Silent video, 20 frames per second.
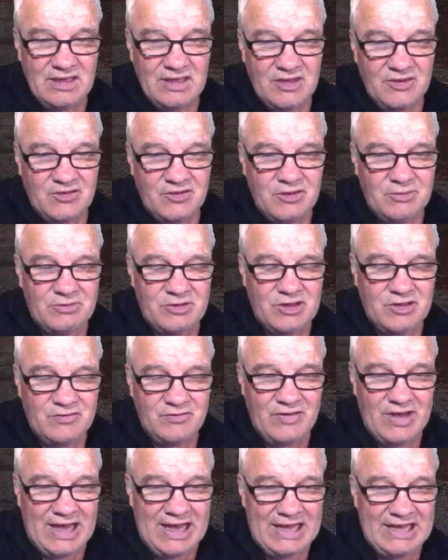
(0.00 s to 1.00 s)
some
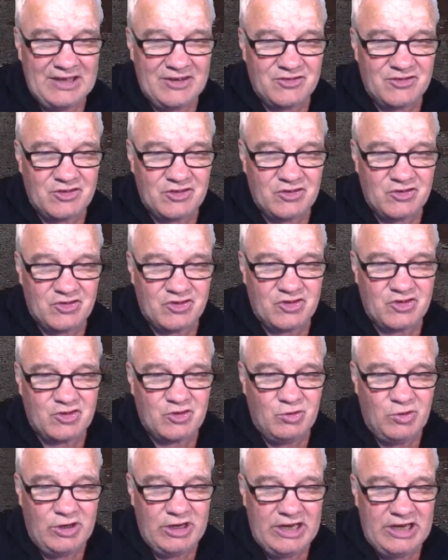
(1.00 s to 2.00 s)
conveyors and
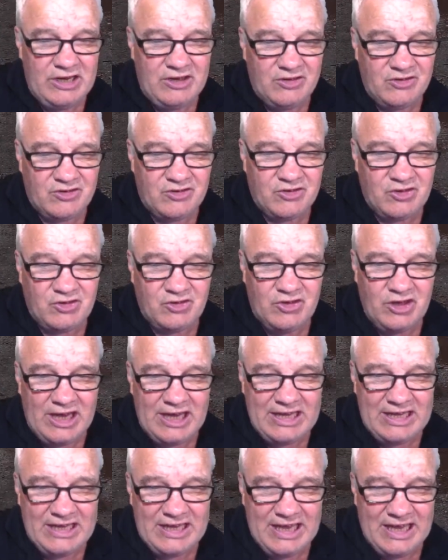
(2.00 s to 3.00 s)
screens to
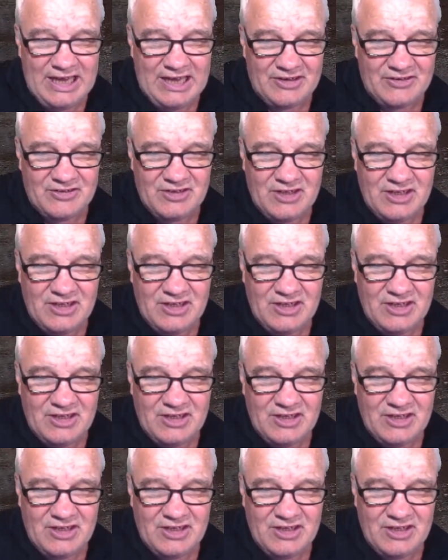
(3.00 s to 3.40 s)
take out